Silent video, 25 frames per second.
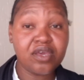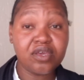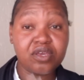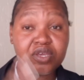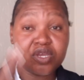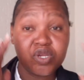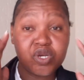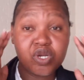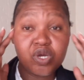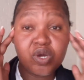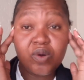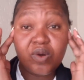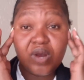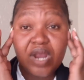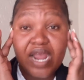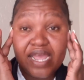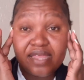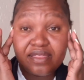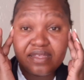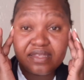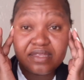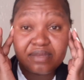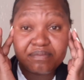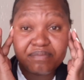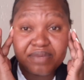You know, I
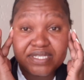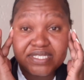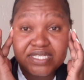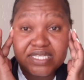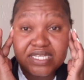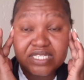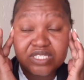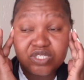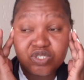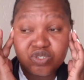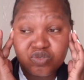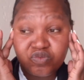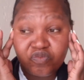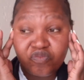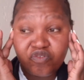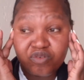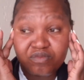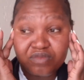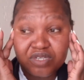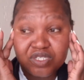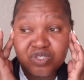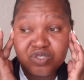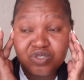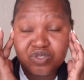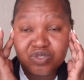think the best thing for
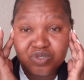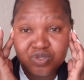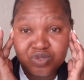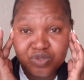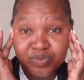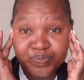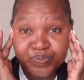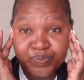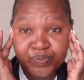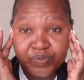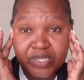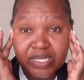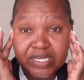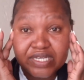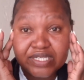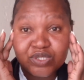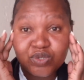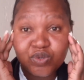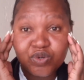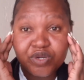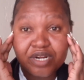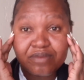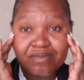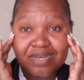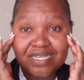me to do is
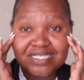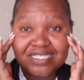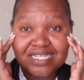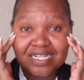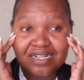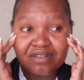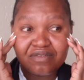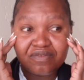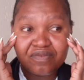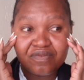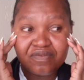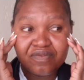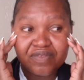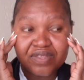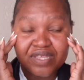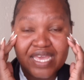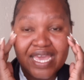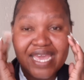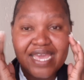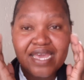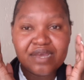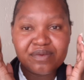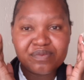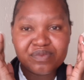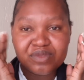order myself,
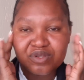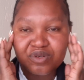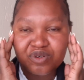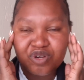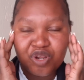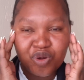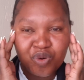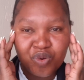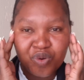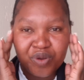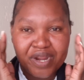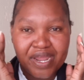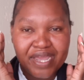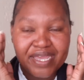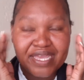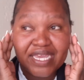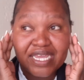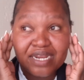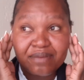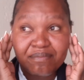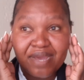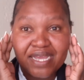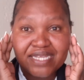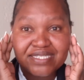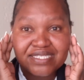not order,
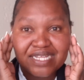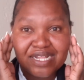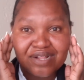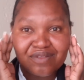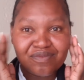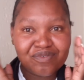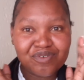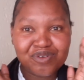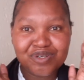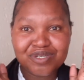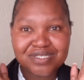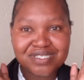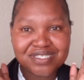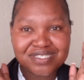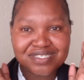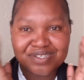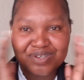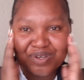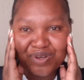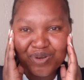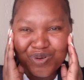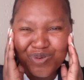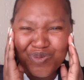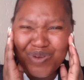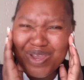get myself, because
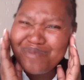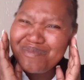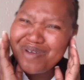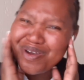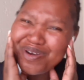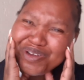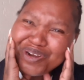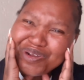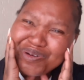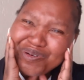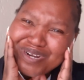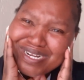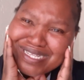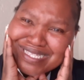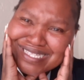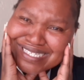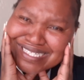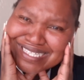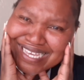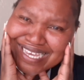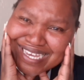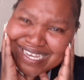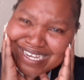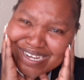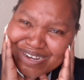where am I gonna order this
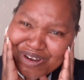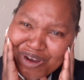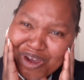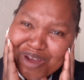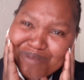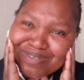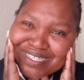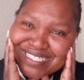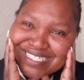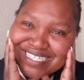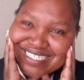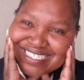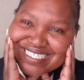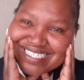hair? But Mr.